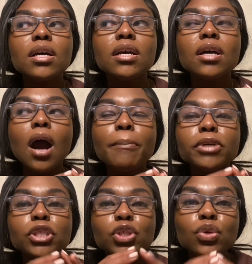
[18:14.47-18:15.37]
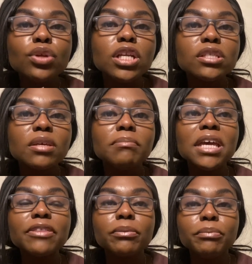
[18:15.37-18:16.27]
opportunity to
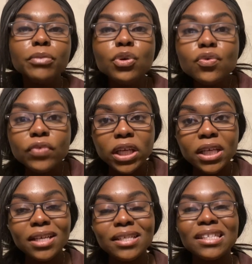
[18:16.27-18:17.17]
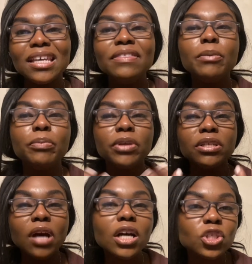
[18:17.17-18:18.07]
make the movie is in the
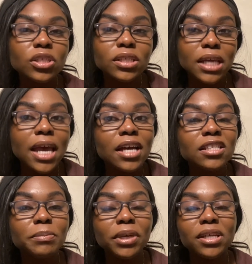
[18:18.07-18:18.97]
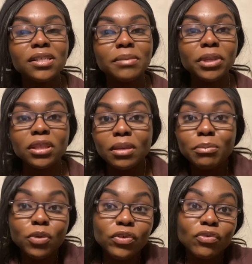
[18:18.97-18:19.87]
production's hands because the
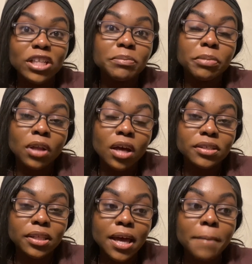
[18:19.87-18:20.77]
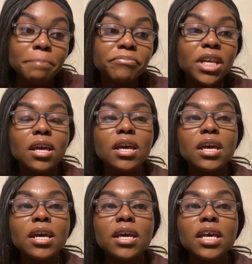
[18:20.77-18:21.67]
movie rights belong to them.
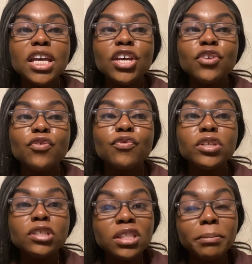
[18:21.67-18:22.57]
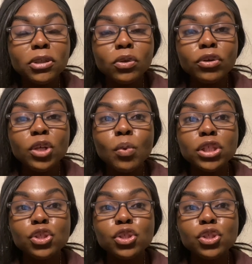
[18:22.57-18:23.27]
If Justin Baldoni wants